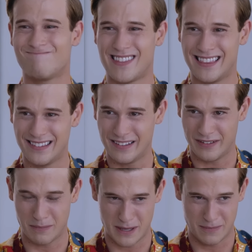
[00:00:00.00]
okay. the
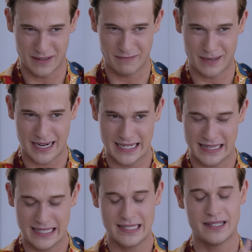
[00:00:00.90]
living people left behind
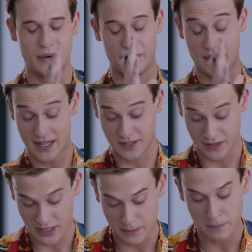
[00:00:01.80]
in this. So yeah. that's
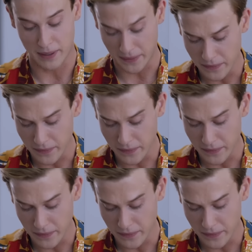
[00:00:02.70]
good to keep in